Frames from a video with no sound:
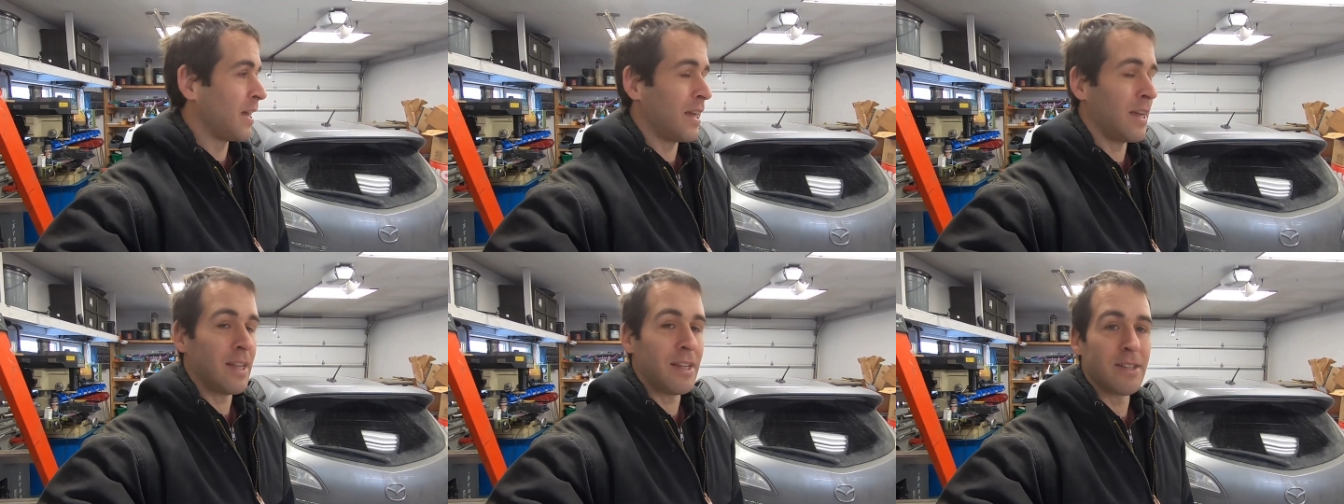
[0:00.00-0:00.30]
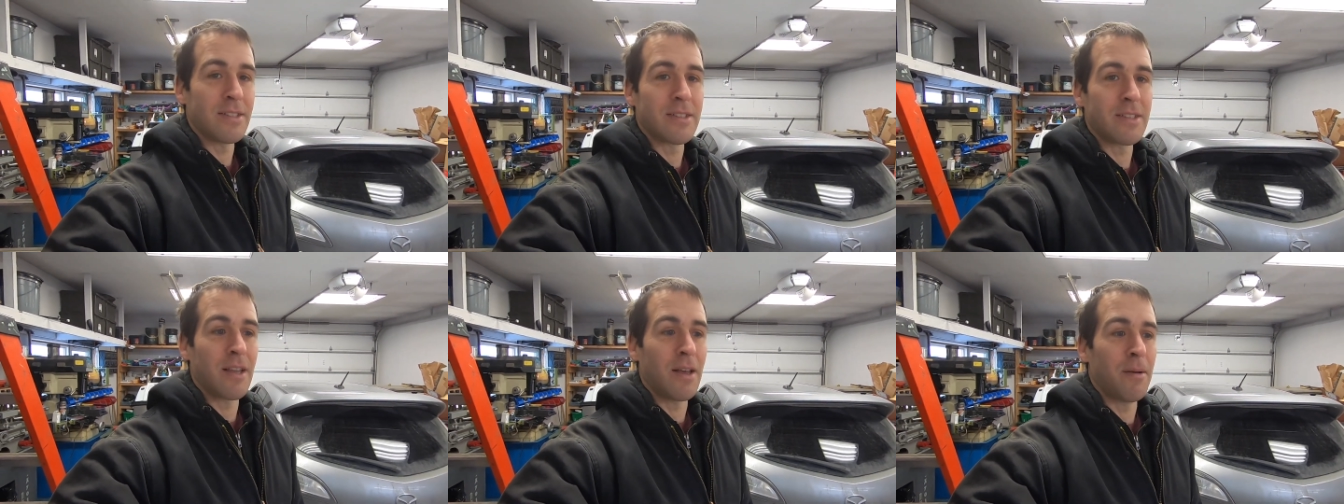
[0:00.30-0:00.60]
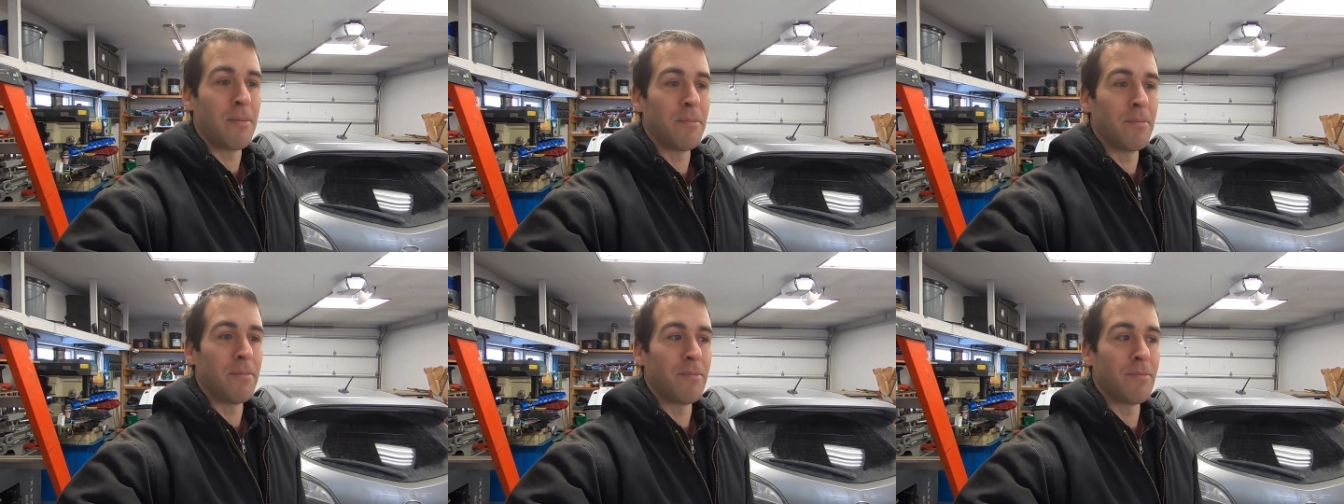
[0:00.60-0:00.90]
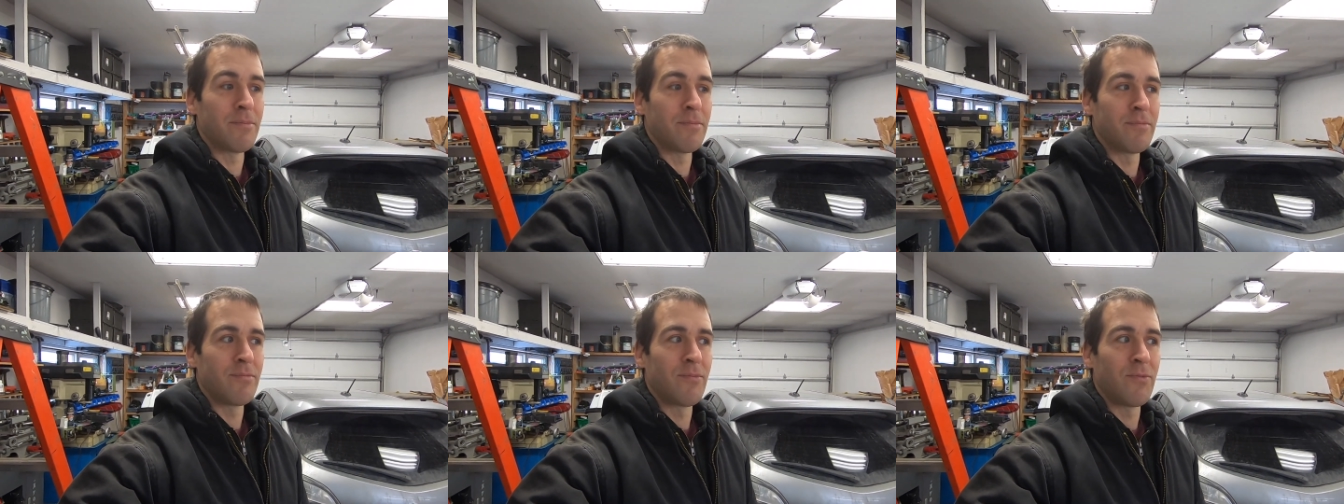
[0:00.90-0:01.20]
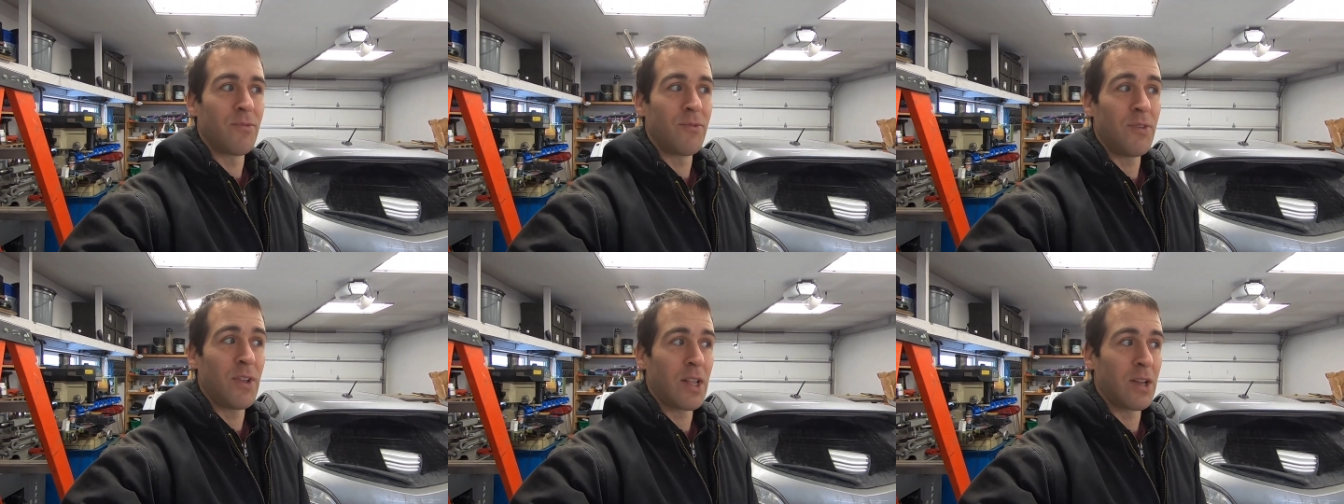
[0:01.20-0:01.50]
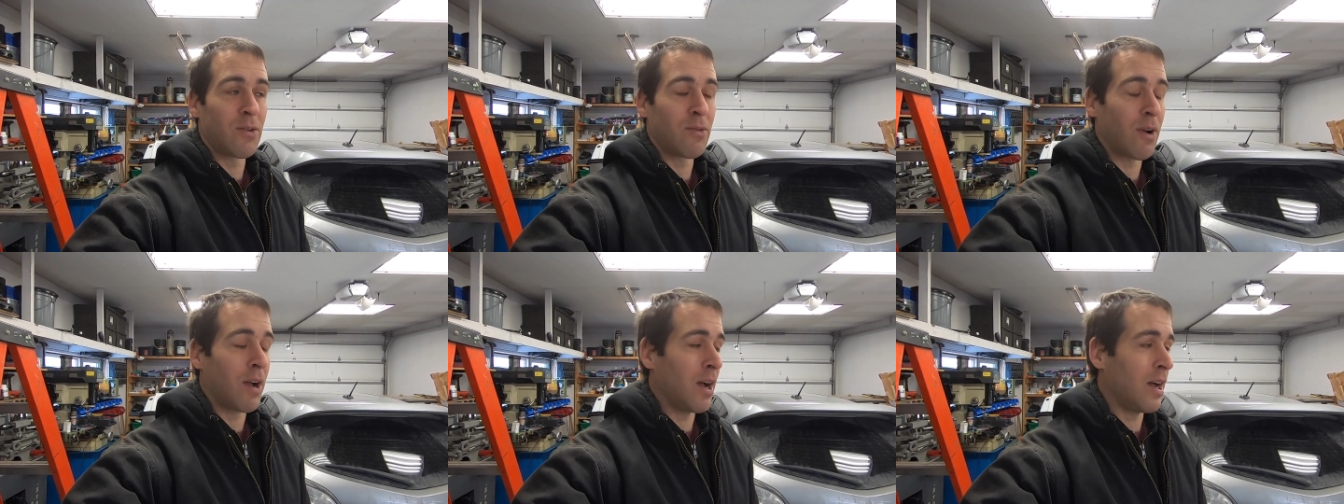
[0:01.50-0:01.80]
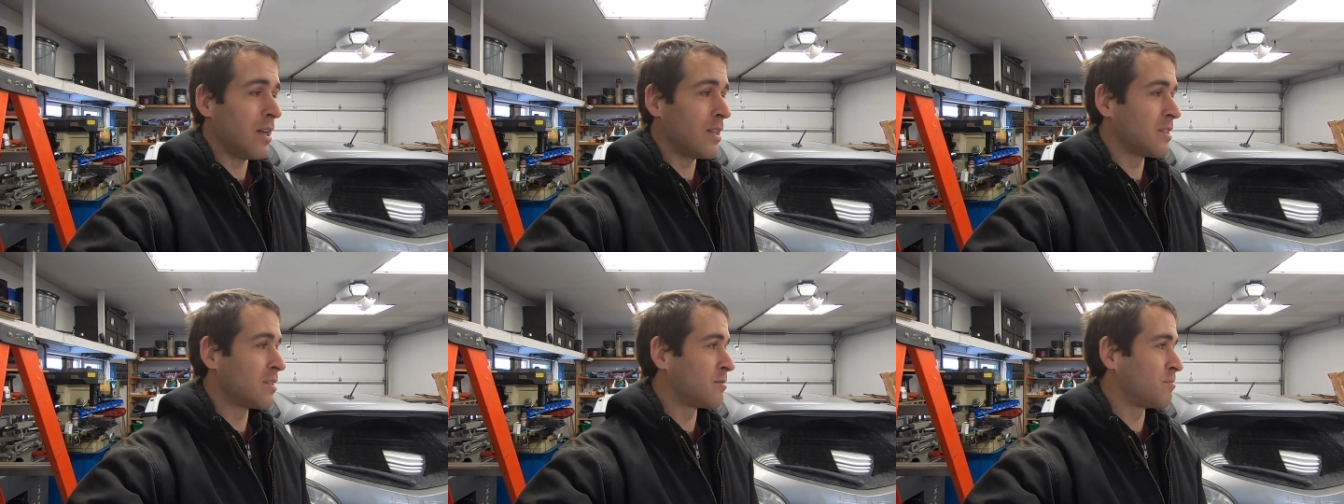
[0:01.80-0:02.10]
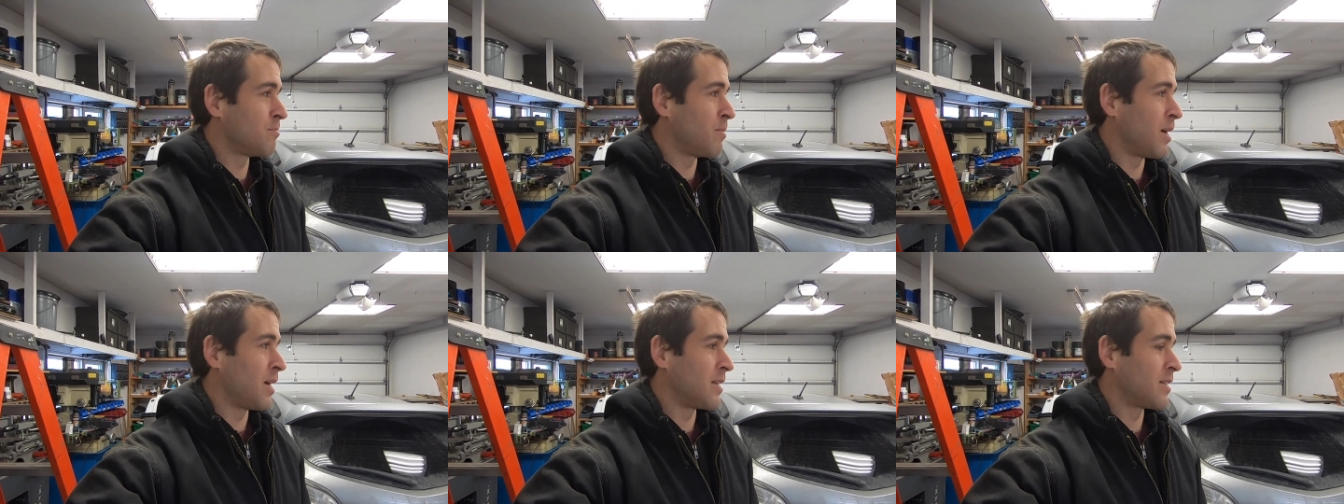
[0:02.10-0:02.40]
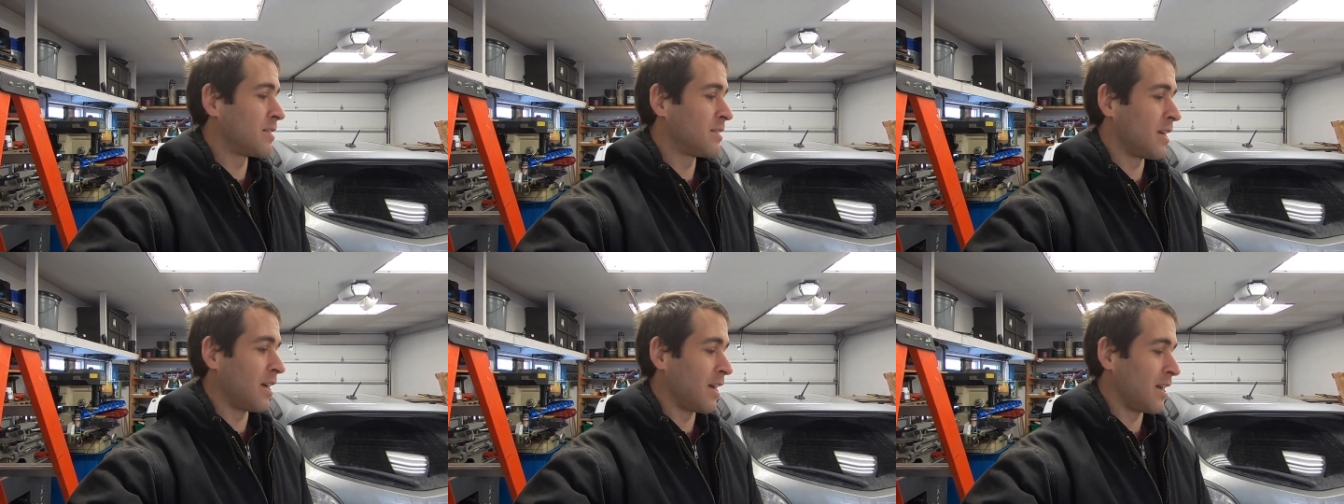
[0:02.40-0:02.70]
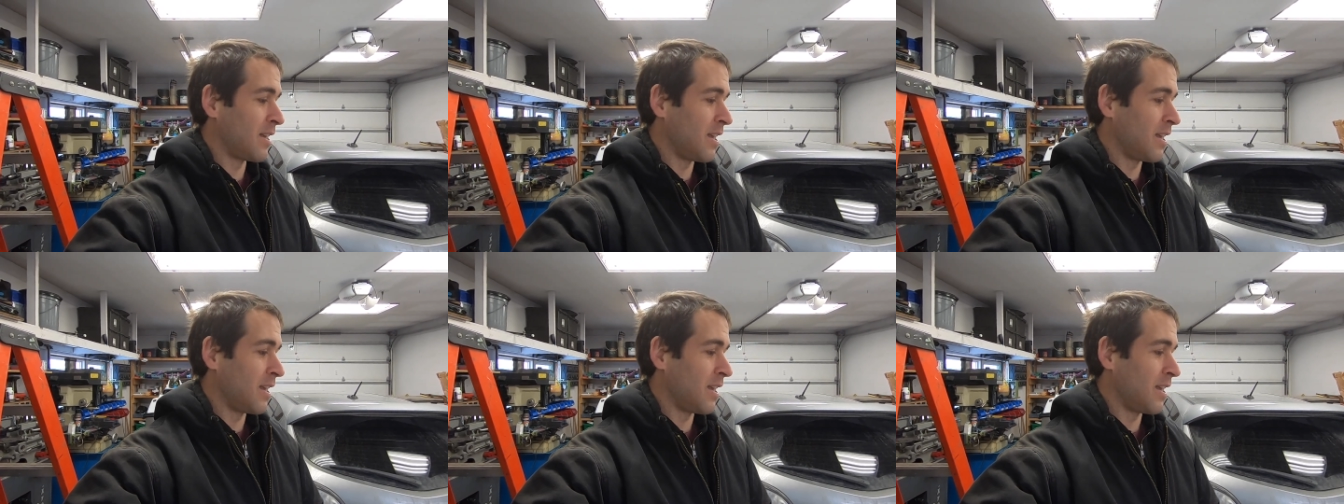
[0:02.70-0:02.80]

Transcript: and some filler rods, but uh,